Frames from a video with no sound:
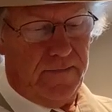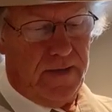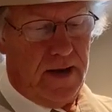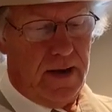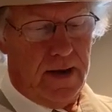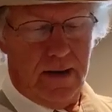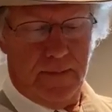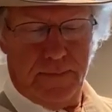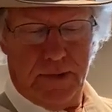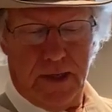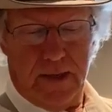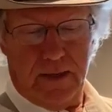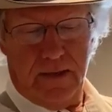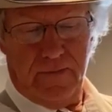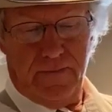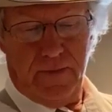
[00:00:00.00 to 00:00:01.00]
of the
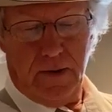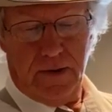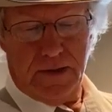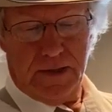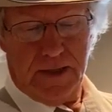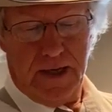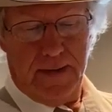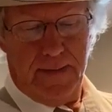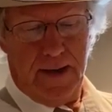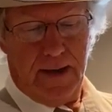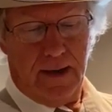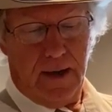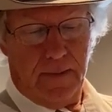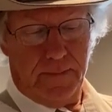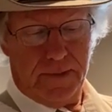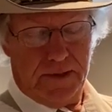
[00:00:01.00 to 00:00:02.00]
object of your seeming
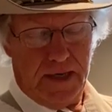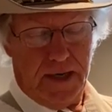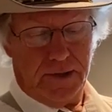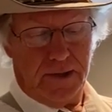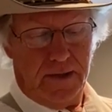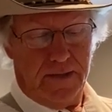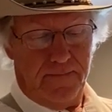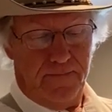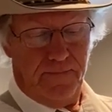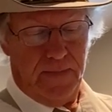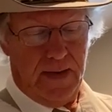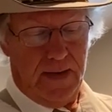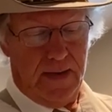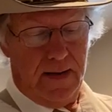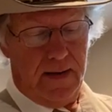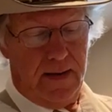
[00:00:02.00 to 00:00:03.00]
obsession
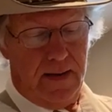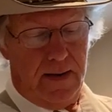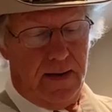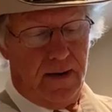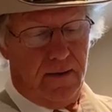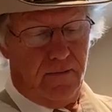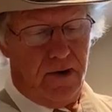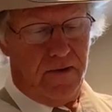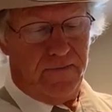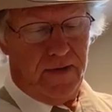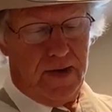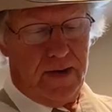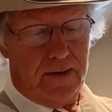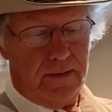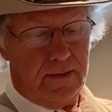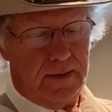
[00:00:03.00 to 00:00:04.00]

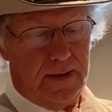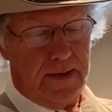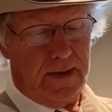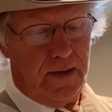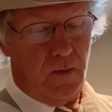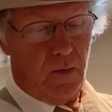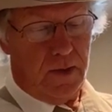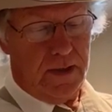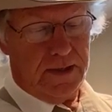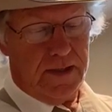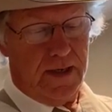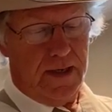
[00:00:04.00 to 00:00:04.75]
revealed that it was